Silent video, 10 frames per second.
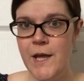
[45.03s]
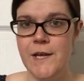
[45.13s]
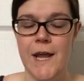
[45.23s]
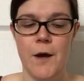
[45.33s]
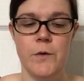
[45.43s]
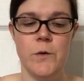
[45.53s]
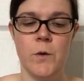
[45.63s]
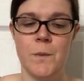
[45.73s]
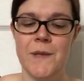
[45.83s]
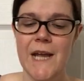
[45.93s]
Now,
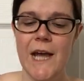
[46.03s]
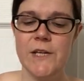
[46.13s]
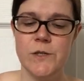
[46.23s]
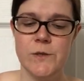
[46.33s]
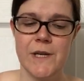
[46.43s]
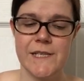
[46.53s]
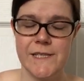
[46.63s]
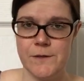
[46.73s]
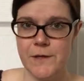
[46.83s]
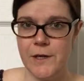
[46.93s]
normally I do get
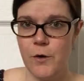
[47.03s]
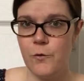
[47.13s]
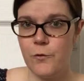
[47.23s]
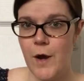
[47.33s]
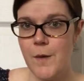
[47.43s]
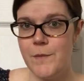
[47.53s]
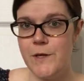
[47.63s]
cereal from